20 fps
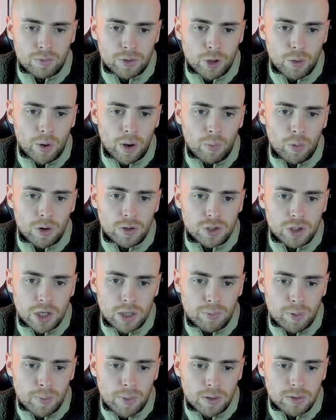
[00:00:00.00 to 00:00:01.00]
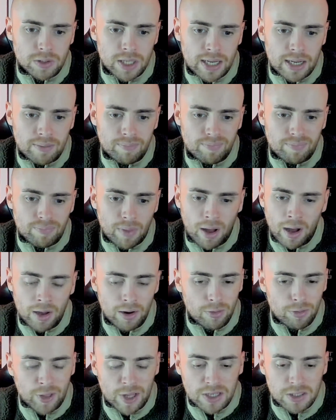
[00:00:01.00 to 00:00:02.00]
Do I want Choupo-Moting? I
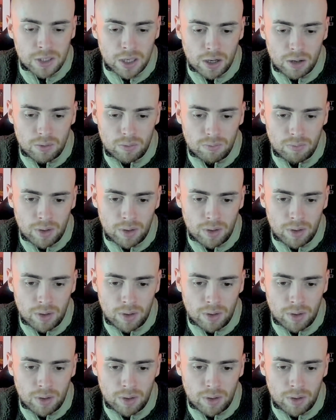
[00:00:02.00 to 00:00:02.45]
don't think so.